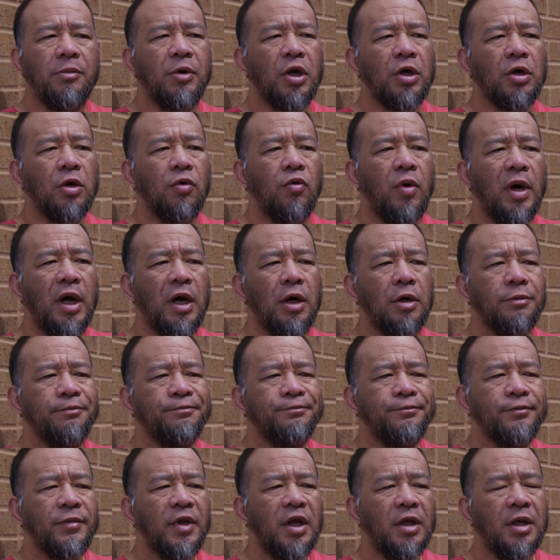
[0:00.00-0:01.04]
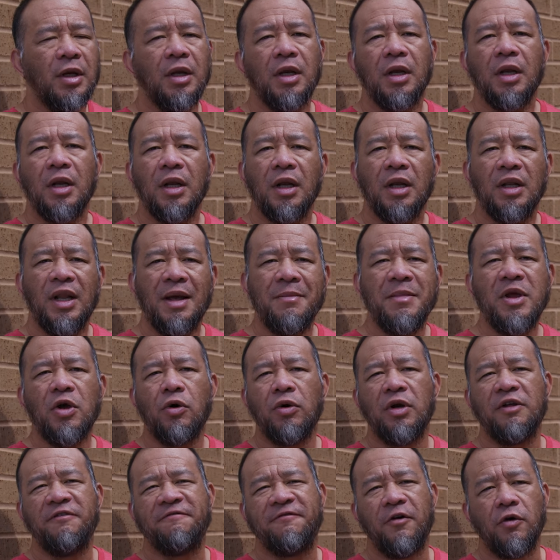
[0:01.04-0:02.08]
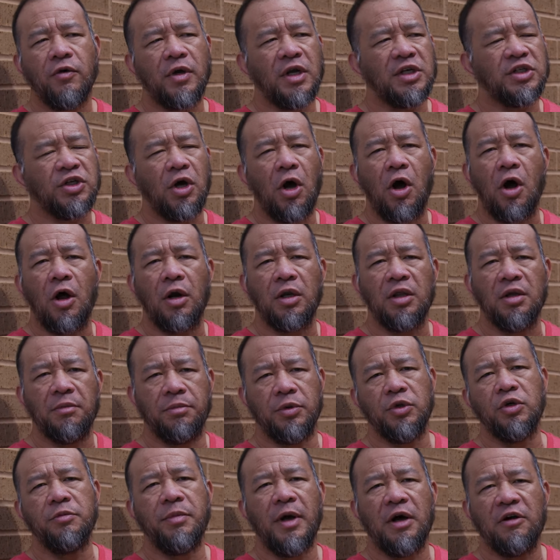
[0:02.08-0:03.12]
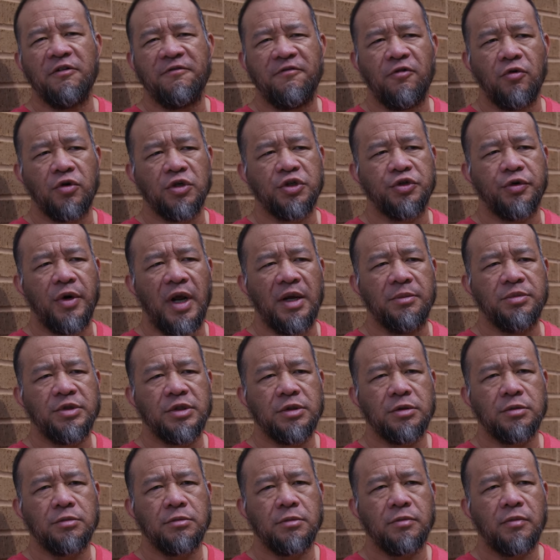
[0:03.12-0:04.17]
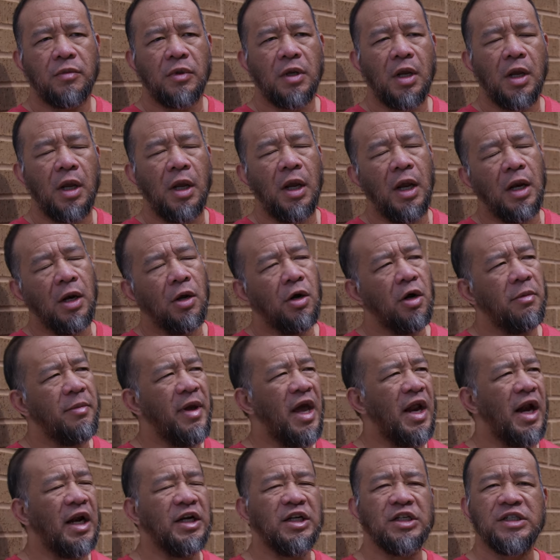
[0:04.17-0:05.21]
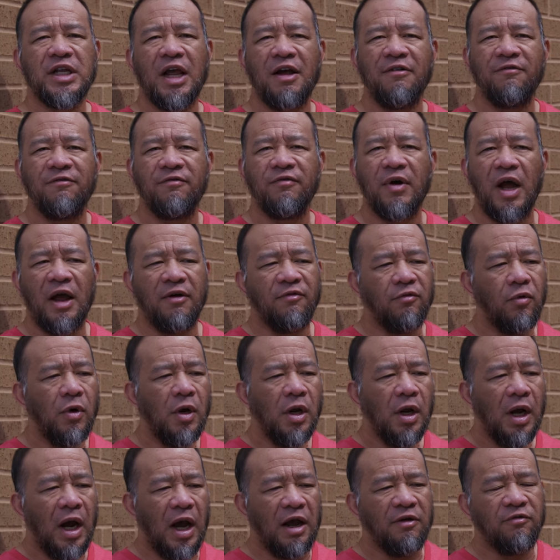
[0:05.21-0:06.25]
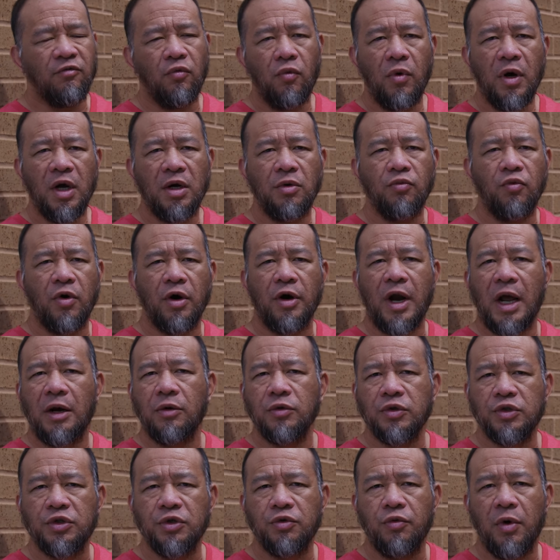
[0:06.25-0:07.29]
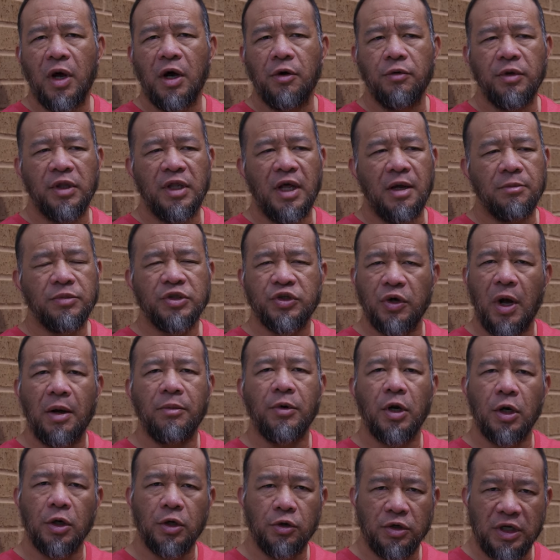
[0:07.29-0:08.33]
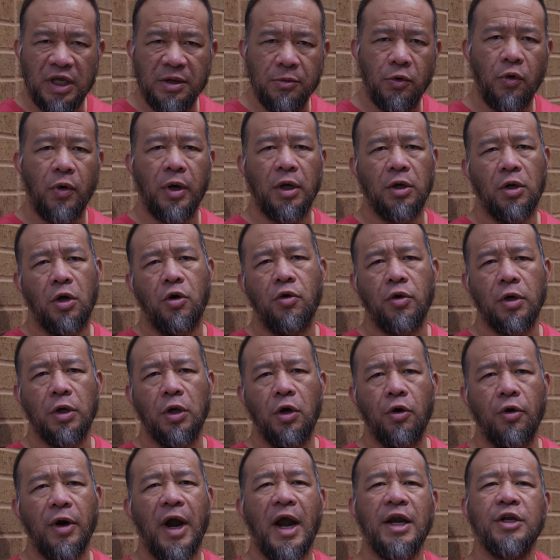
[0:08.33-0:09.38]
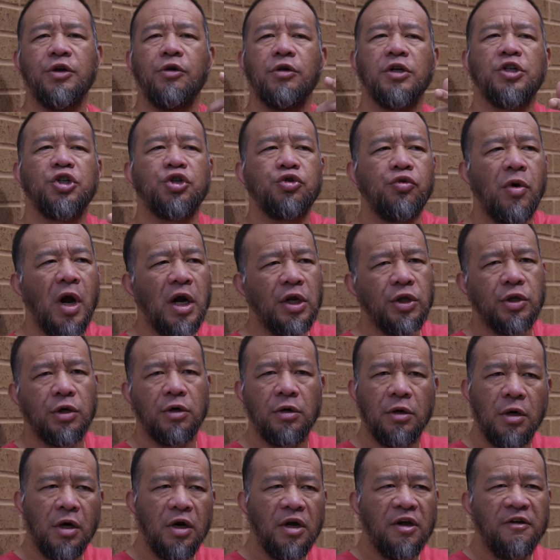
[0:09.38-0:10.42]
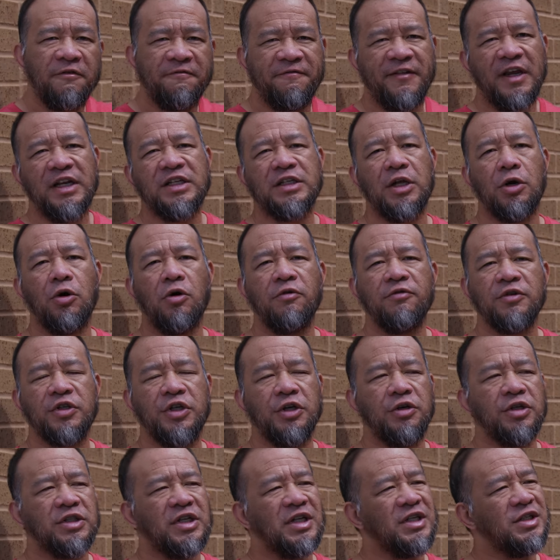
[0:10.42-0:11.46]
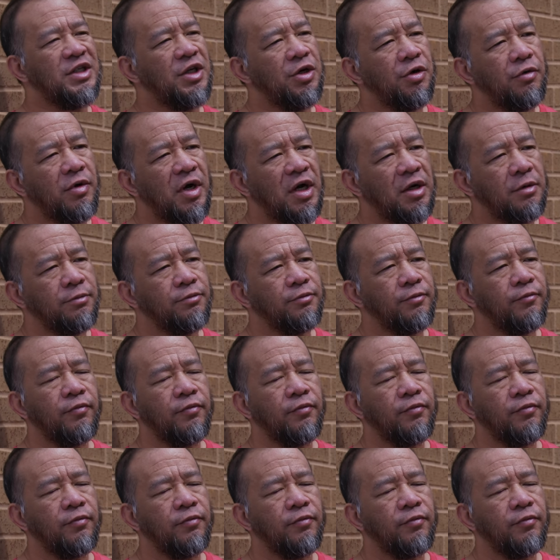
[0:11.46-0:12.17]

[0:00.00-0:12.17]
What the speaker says: I'm gonna go, well, let me only focus on the blue belt four stripes. And oh man, I have one where I don't do well with them, so I'm gonna keep going lower and lower. And your instructor feeds it over to you, says, you know what,